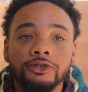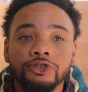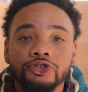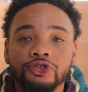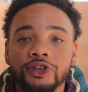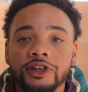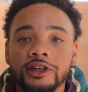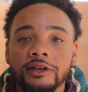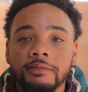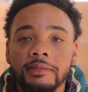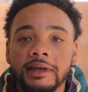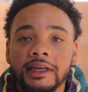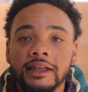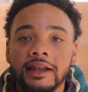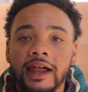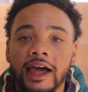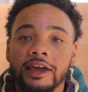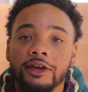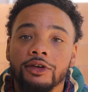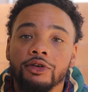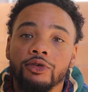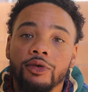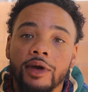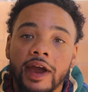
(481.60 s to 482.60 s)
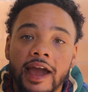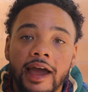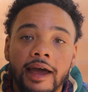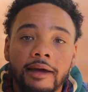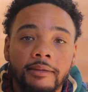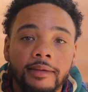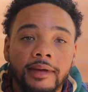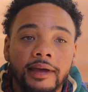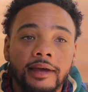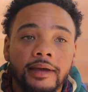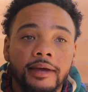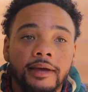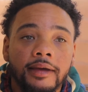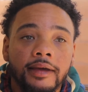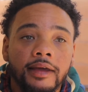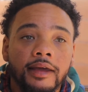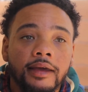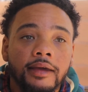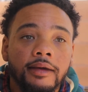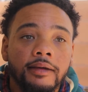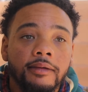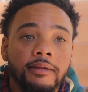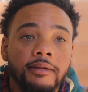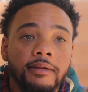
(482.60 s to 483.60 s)
treating me like crap,
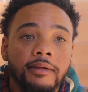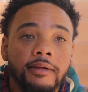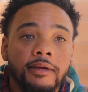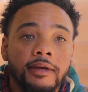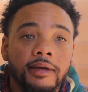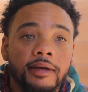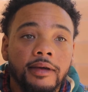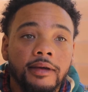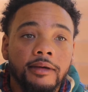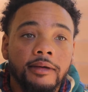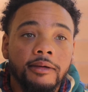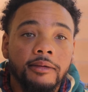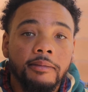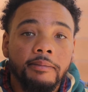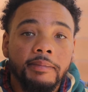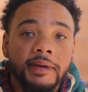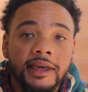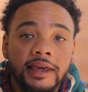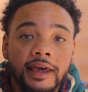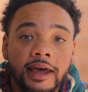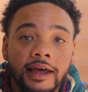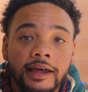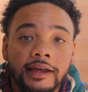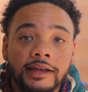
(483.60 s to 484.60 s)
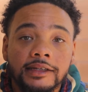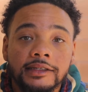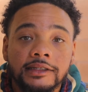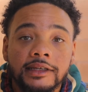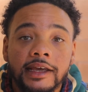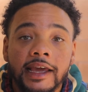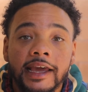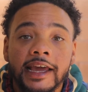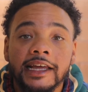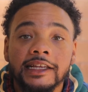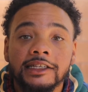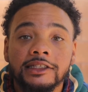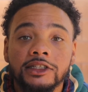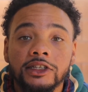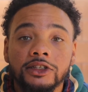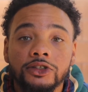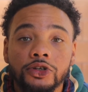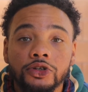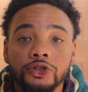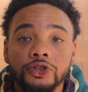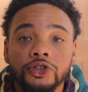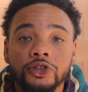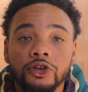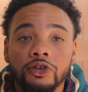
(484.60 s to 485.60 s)
because
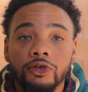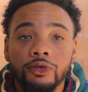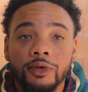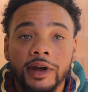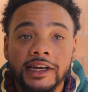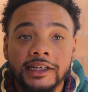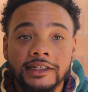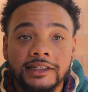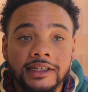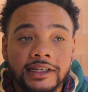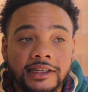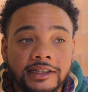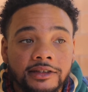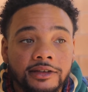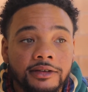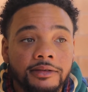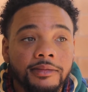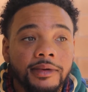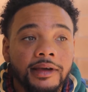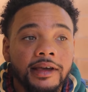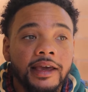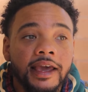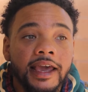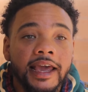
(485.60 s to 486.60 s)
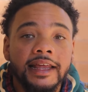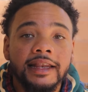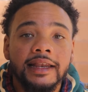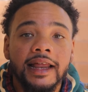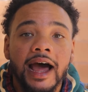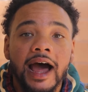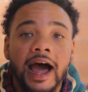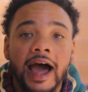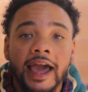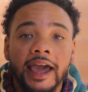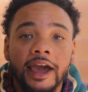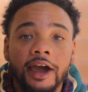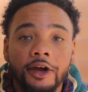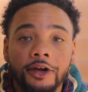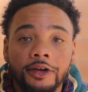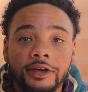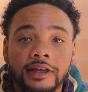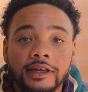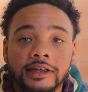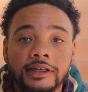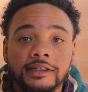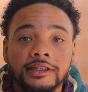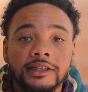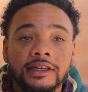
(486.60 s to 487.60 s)
institutional racism in the
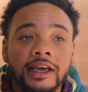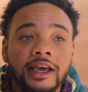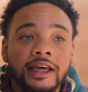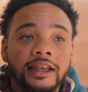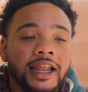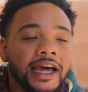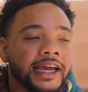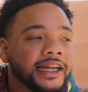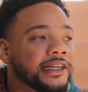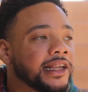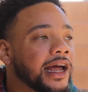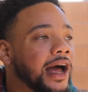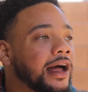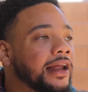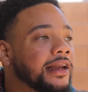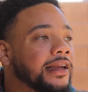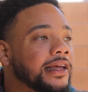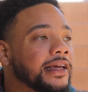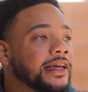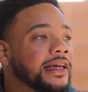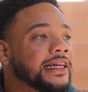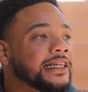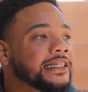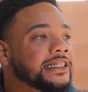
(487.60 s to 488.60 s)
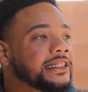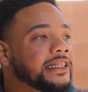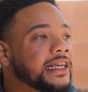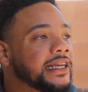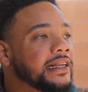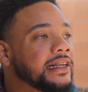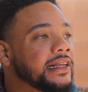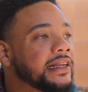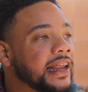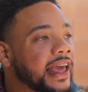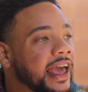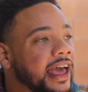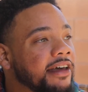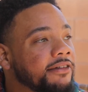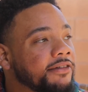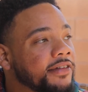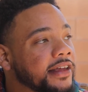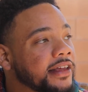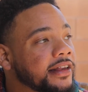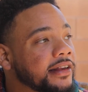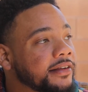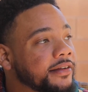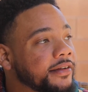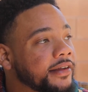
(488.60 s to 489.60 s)
hierarchies. Like, Donda is sitting in
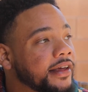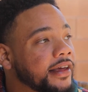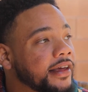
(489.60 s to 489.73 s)
heaven,